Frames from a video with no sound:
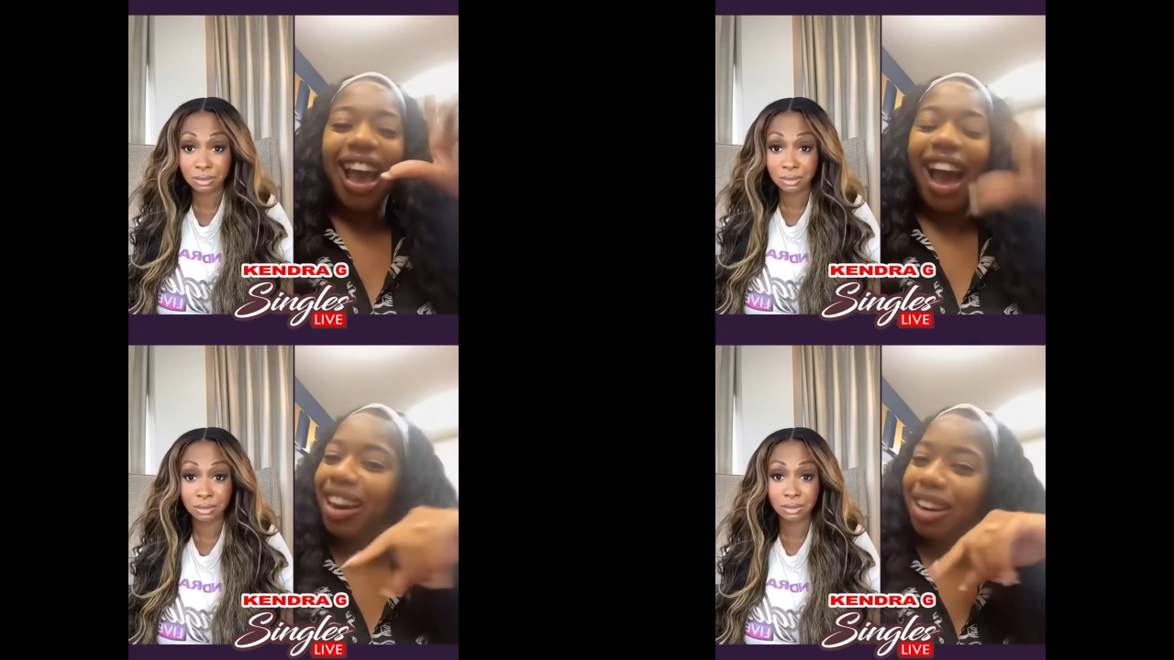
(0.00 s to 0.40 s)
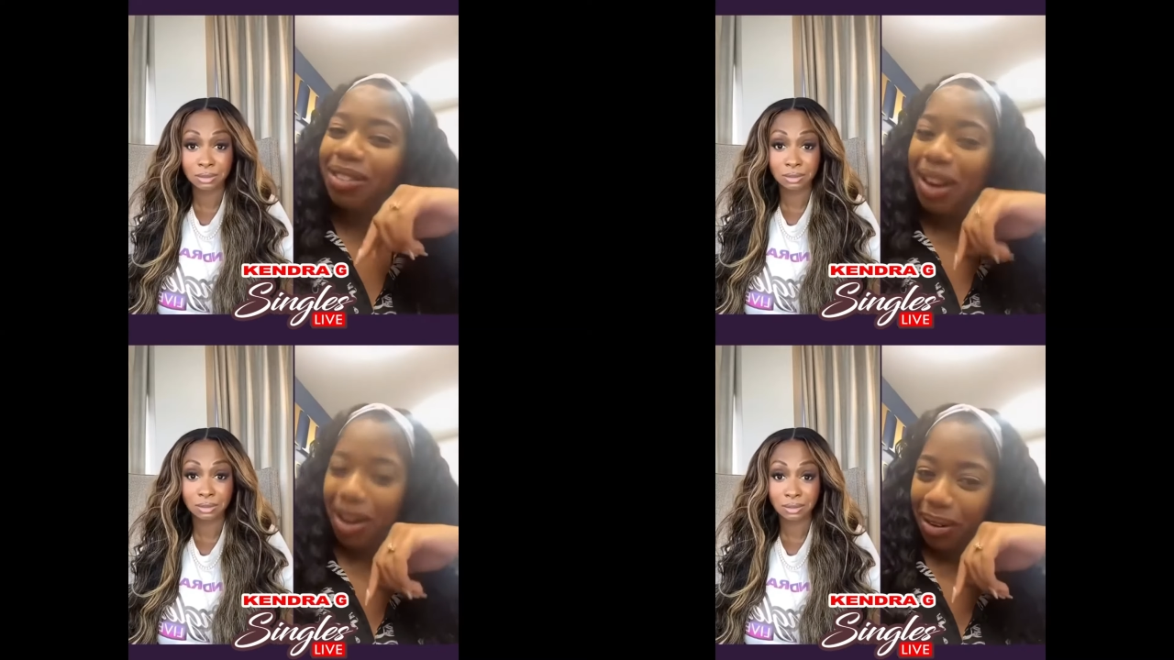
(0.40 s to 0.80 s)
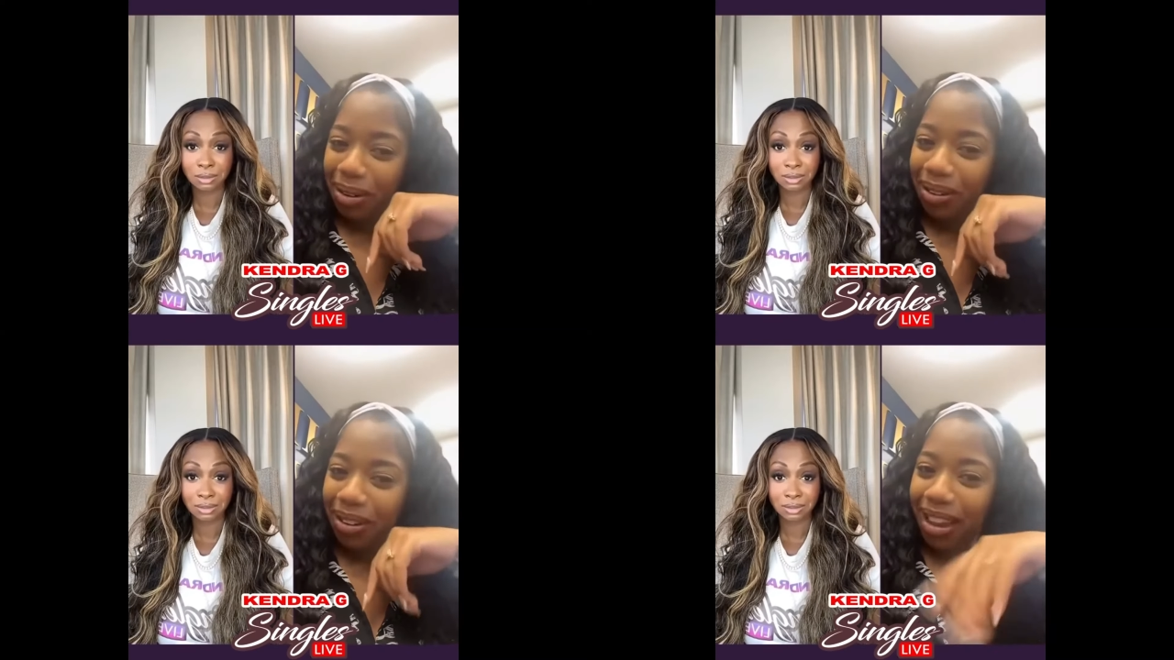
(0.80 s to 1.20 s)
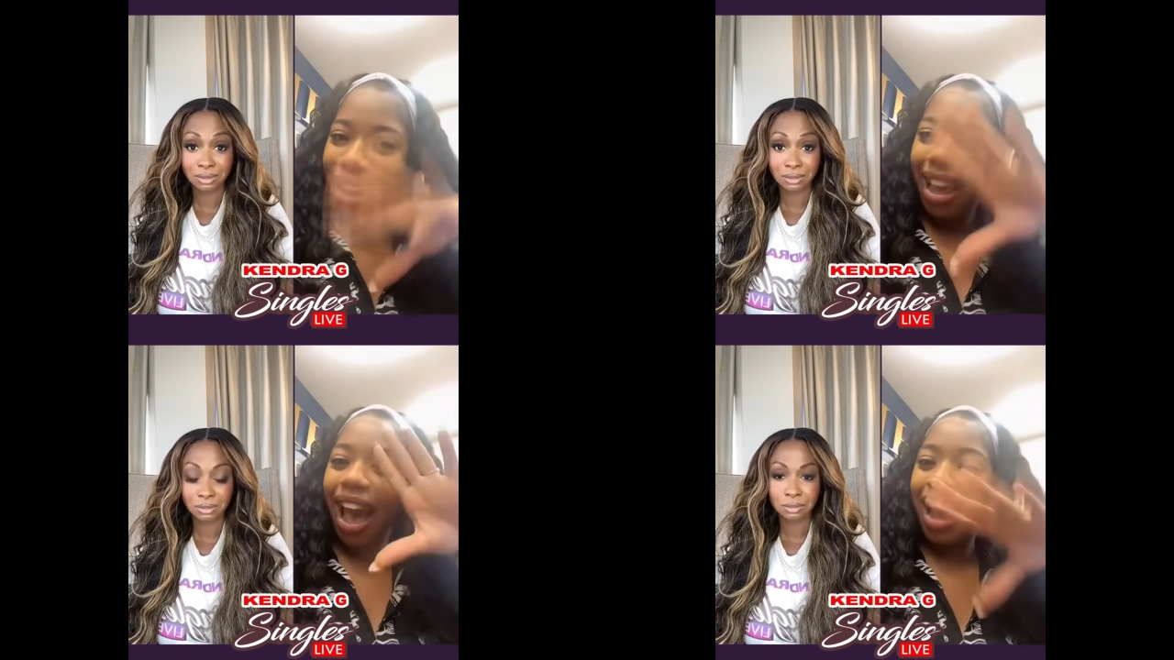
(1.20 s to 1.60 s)
Speaker 1: I don't know.
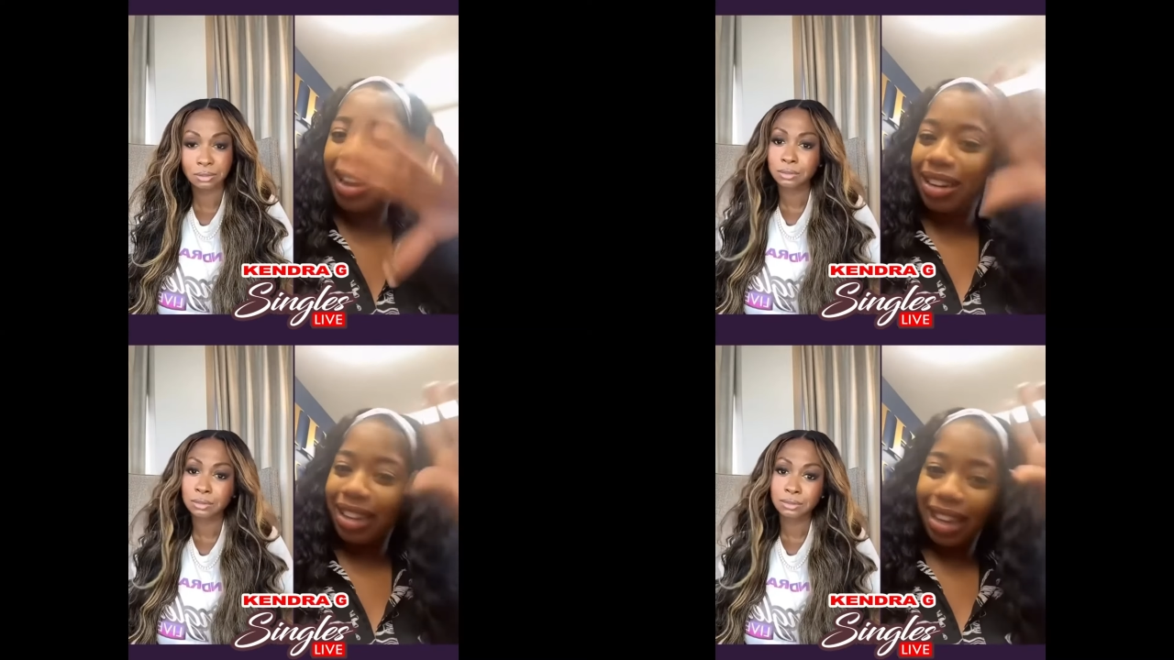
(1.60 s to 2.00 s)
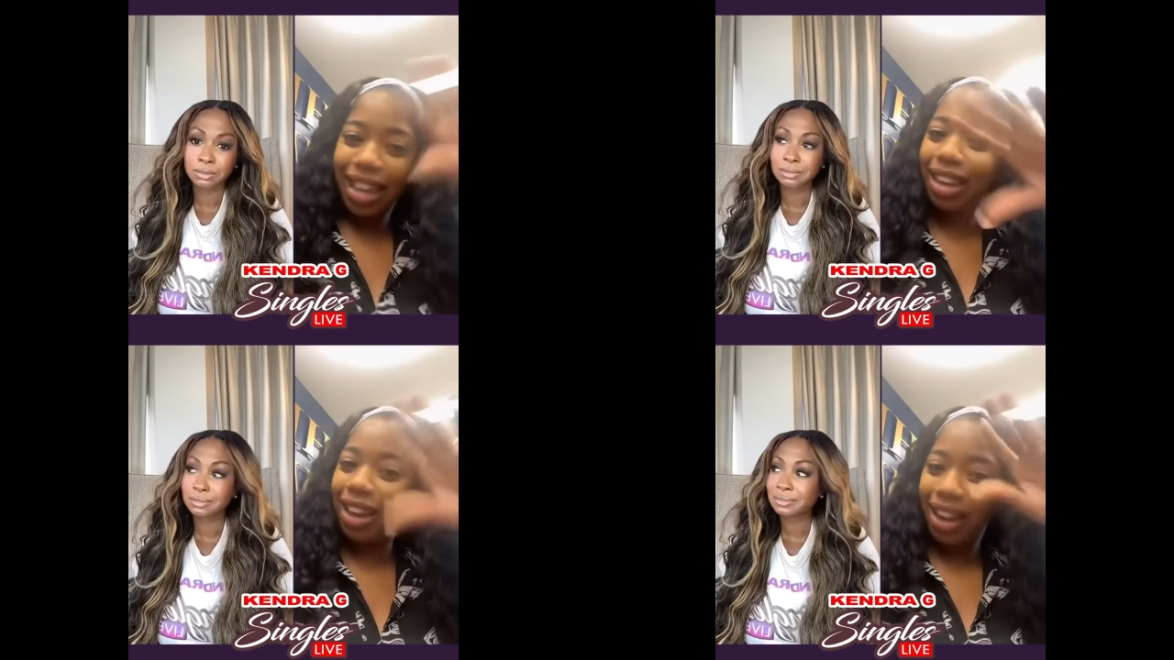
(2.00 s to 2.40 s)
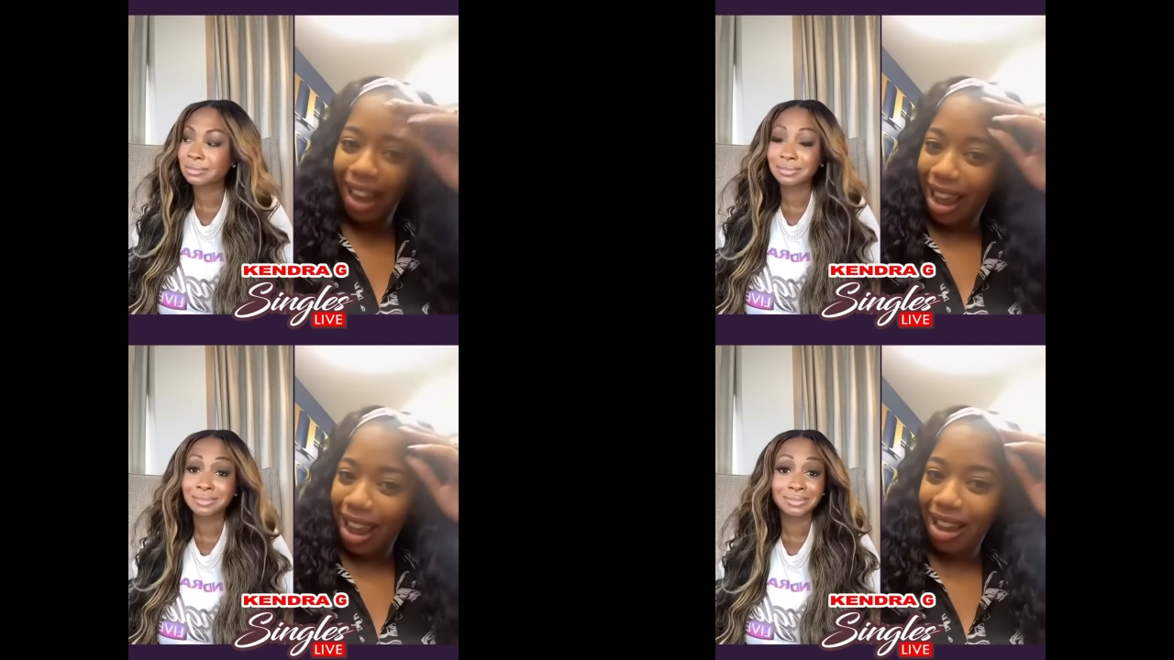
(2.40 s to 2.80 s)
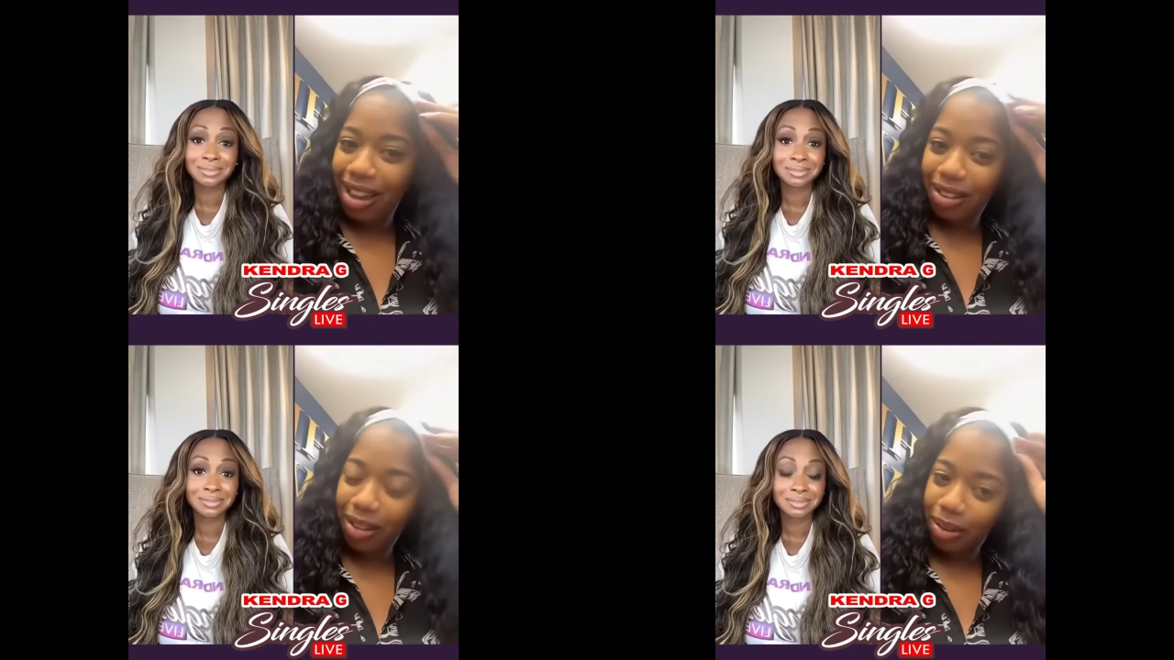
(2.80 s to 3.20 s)
I he gotta
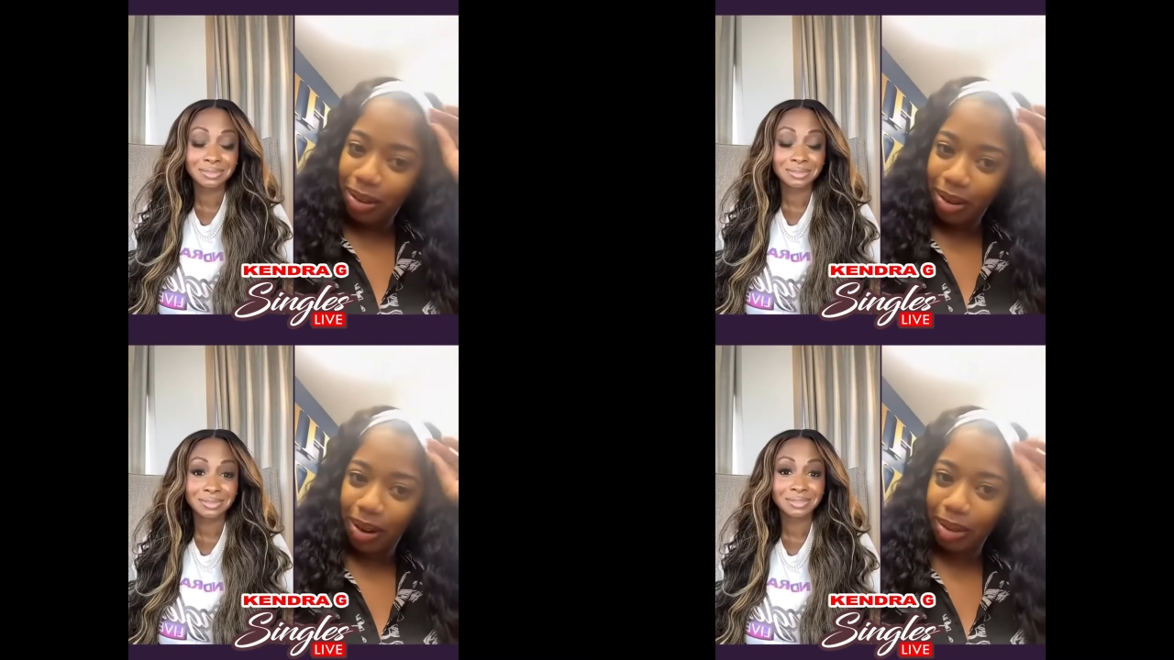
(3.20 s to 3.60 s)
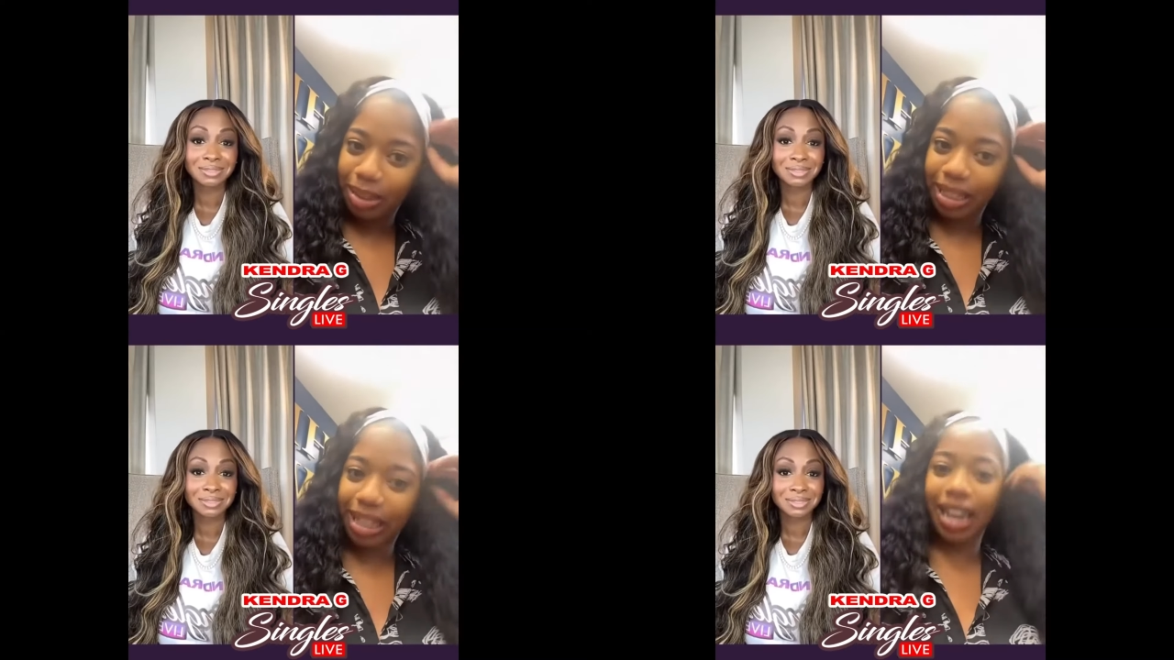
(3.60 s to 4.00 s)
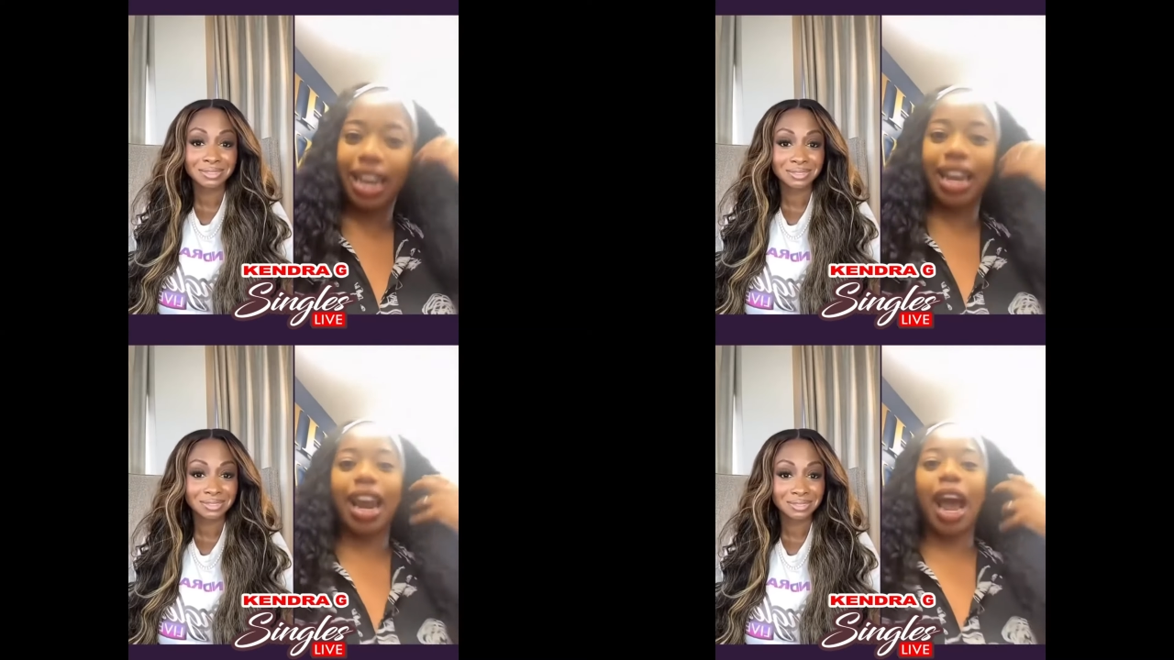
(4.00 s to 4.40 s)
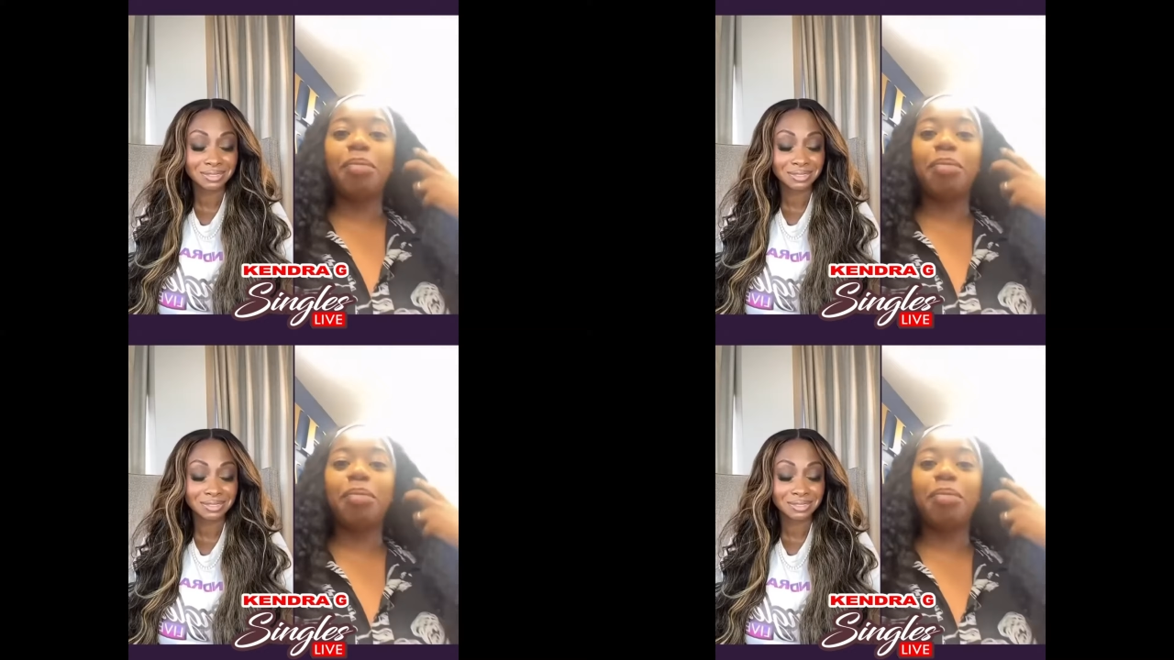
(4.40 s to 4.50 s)
have. Uh, you know what I'm saying?